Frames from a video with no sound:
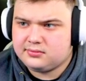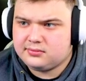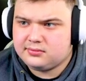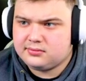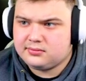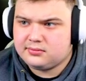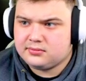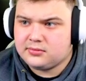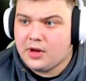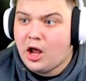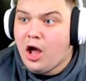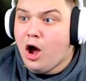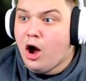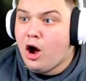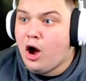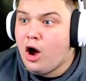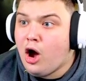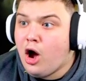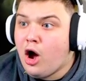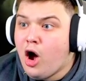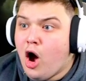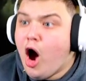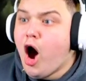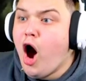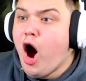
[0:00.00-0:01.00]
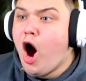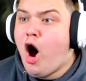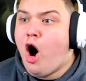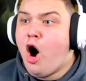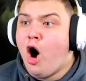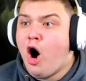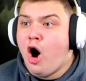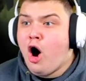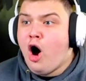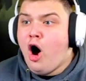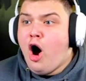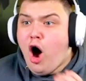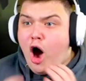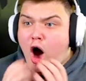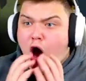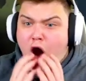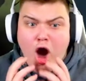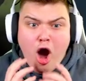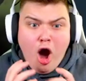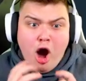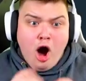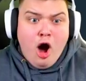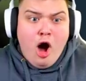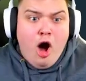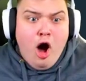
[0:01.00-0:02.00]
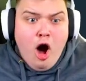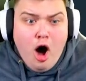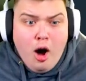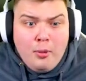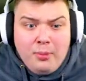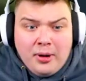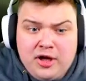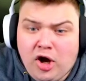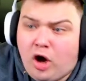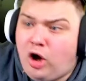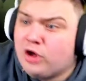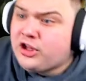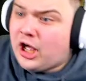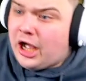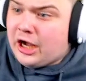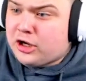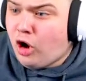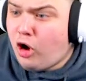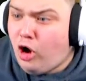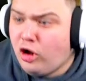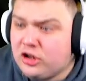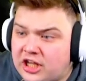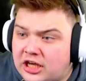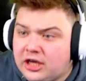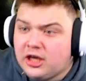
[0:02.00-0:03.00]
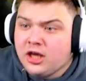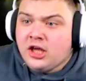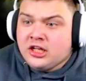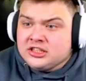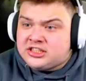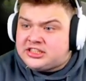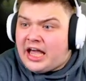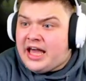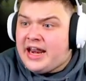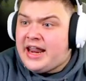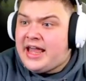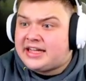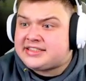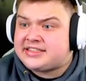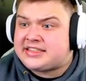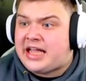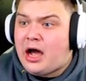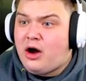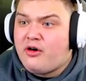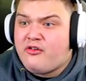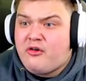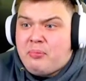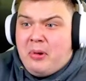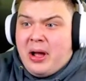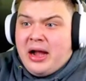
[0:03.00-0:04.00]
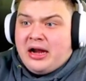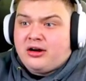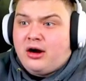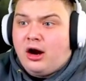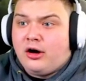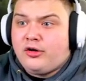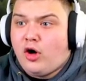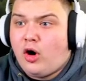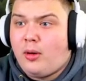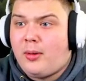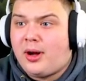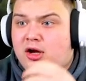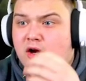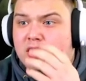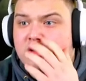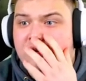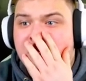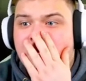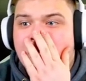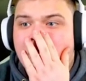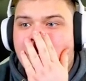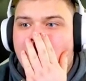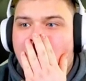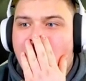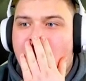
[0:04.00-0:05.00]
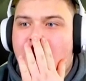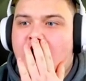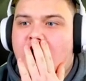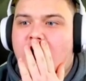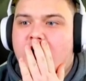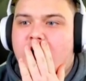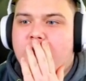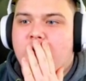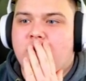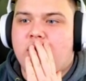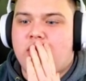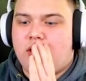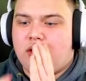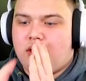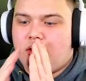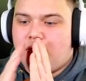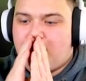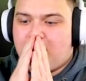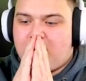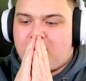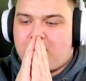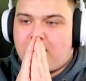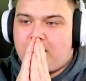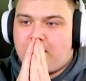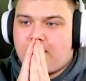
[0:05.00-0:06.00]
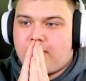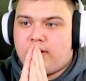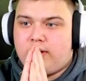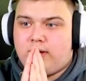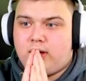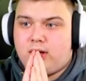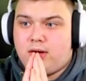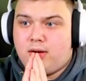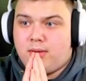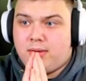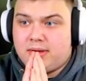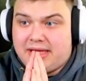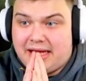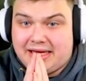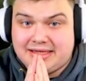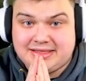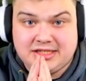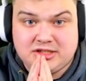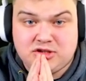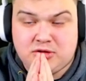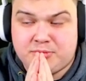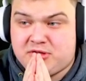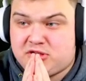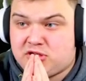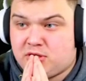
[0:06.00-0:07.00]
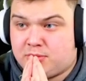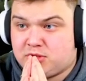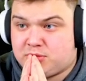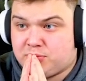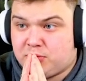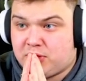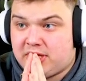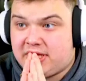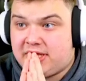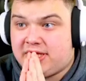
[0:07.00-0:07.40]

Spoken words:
Oh! Oh! Oh my god! I called it! 10x cow in the background! Oh my god! Oh my god, oh my god, oh my god, oh my god, oh my god. Guys, this could be so much money.